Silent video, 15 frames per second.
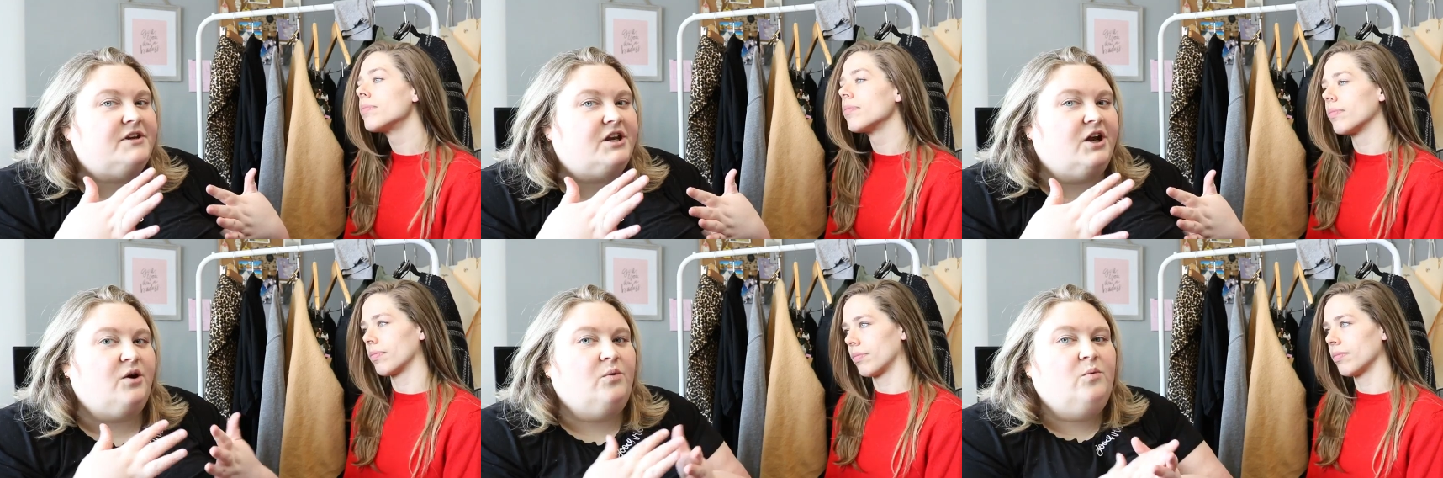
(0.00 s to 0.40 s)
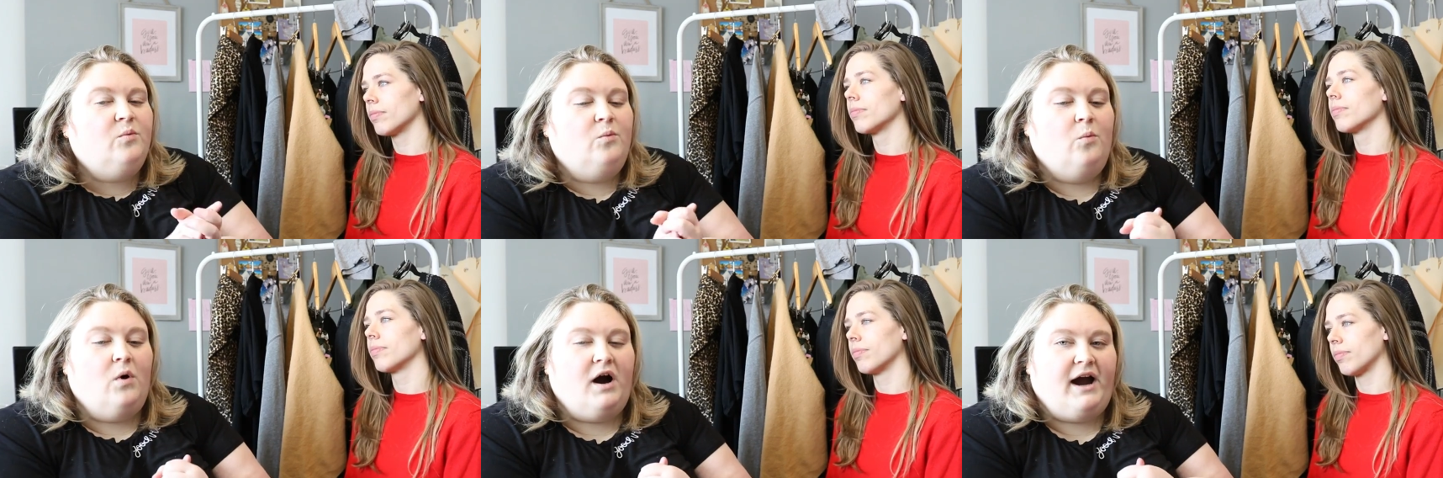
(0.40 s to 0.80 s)
Speaker 1: you know,
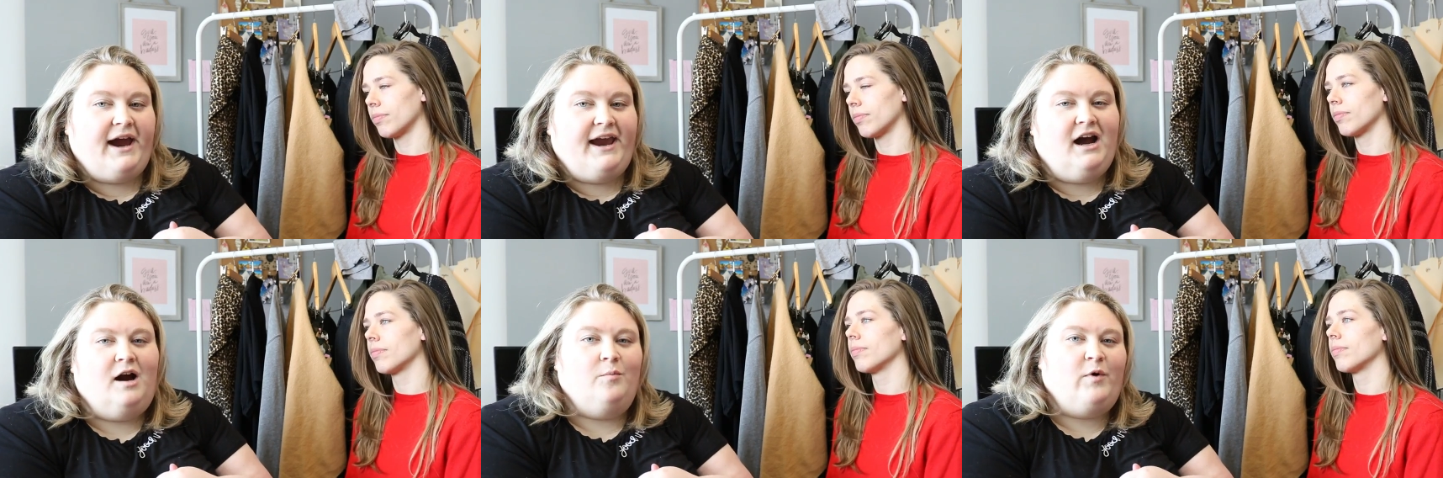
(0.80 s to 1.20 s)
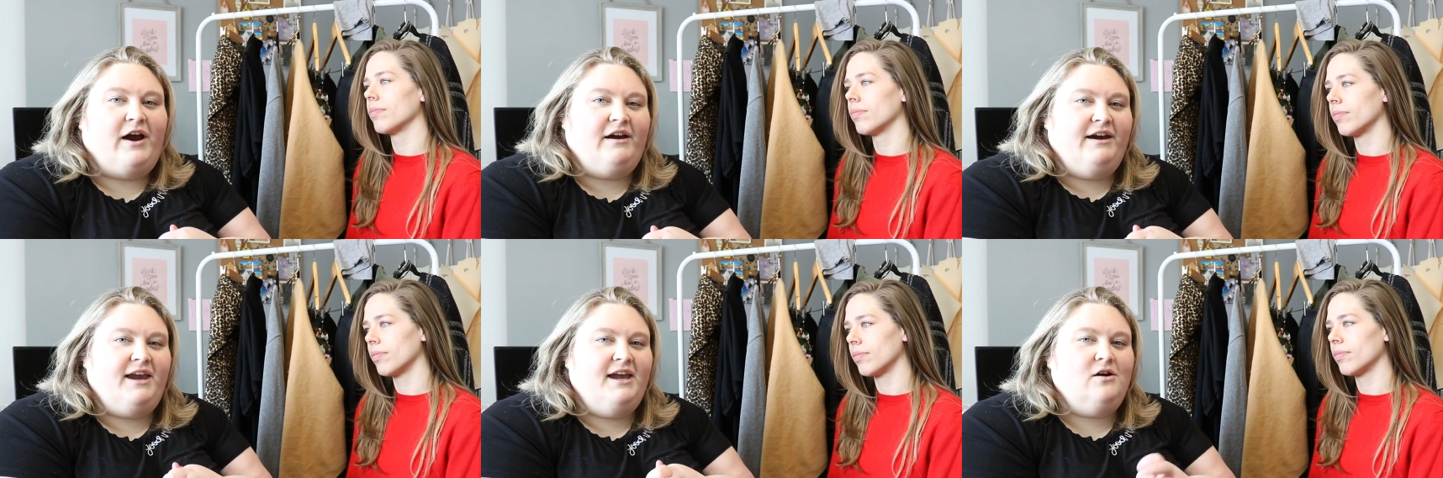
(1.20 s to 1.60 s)
why I'm
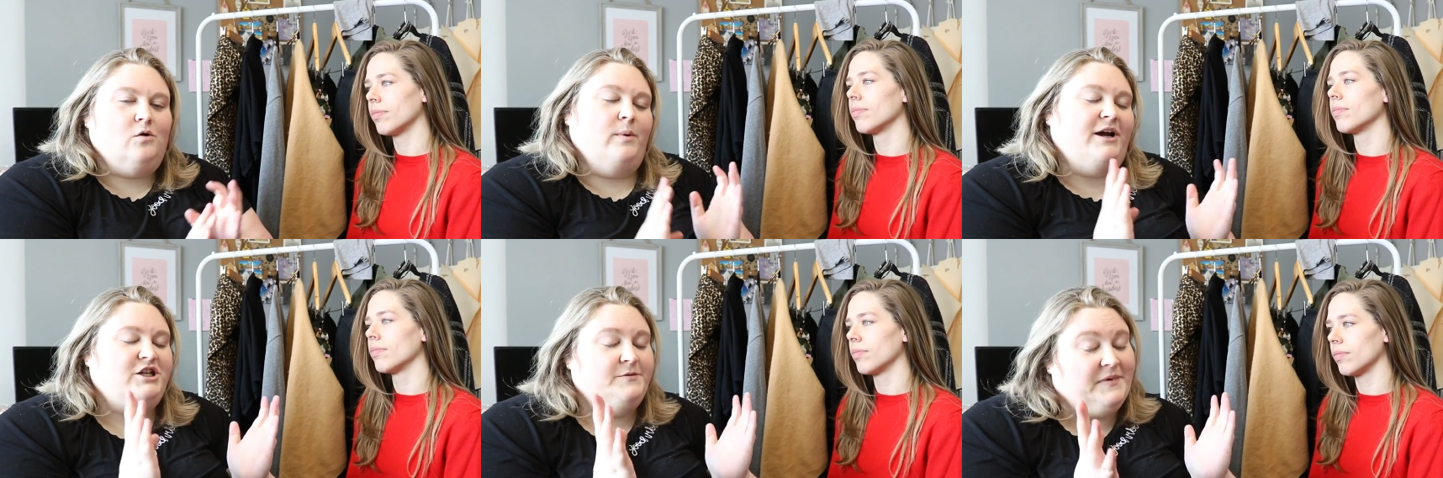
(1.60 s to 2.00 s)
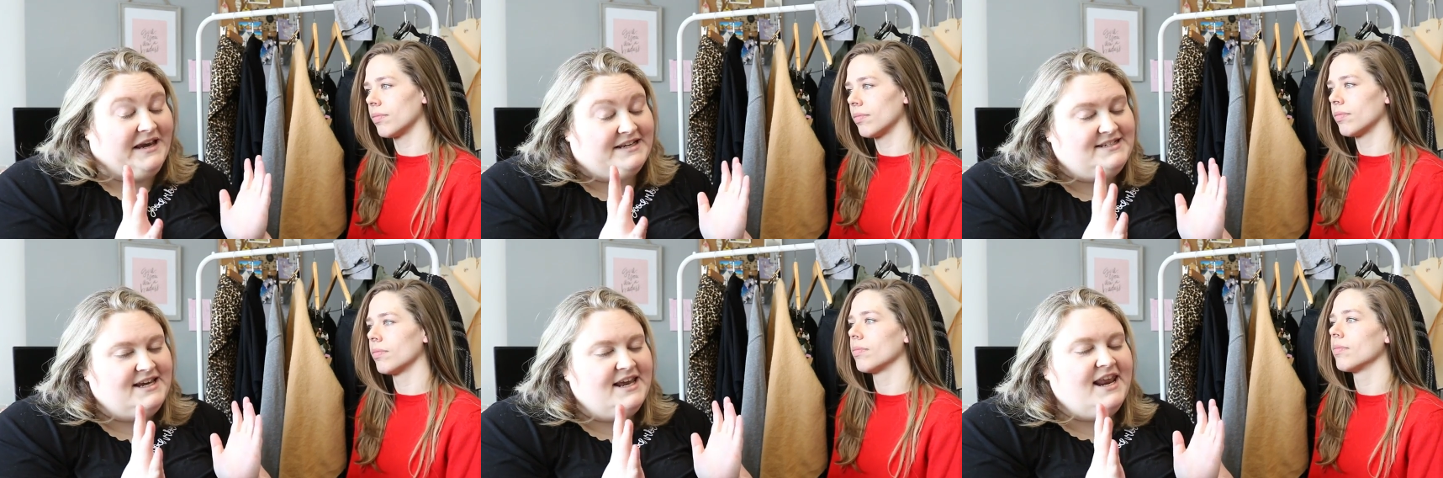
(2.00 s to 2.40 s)
wearing it or why she
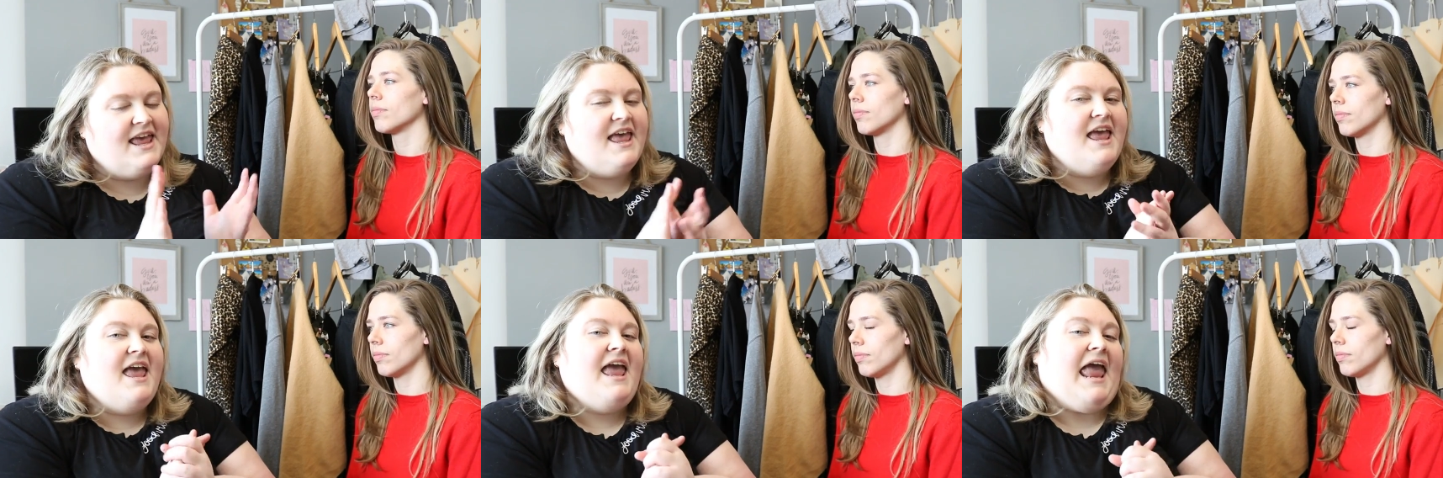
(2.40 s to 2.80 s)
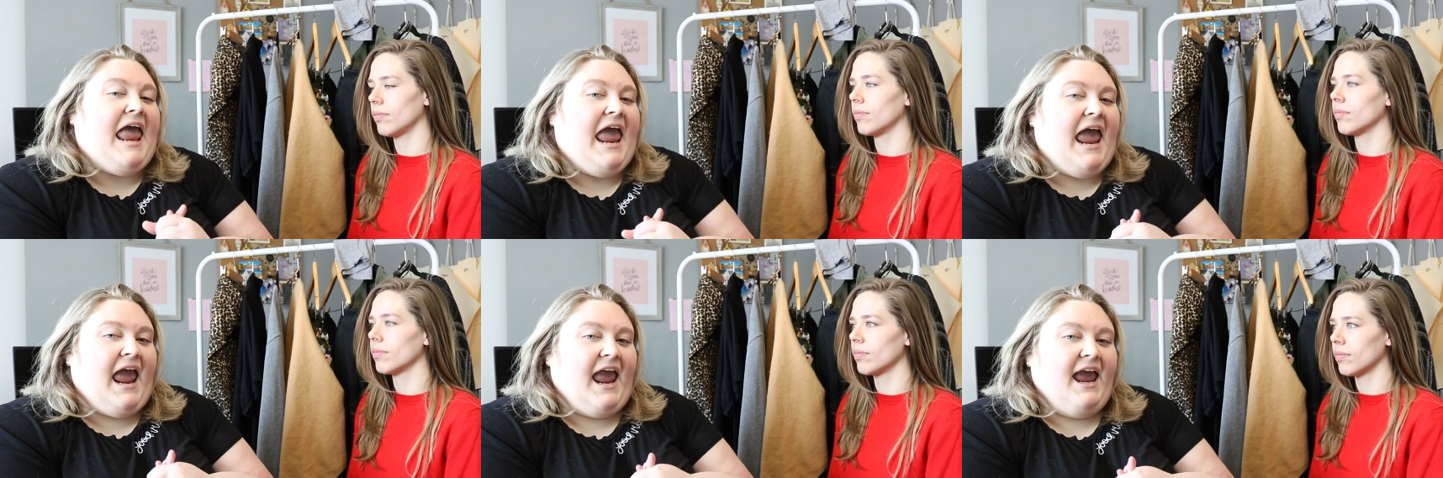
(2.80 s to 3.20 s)
picked it,
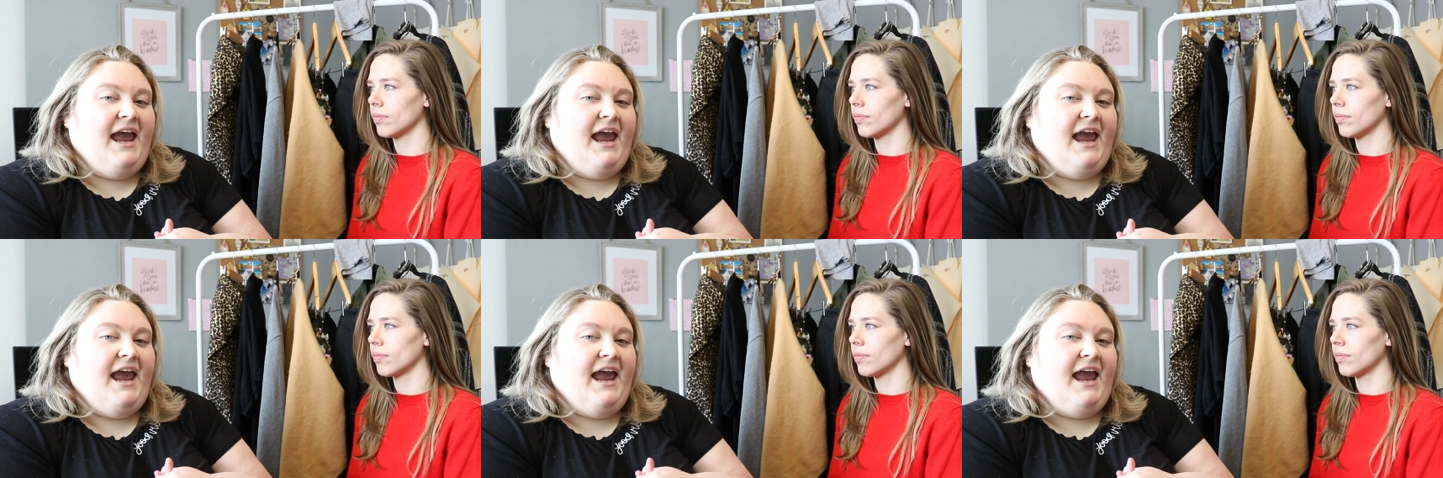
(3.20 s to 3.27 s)
mm-hmm.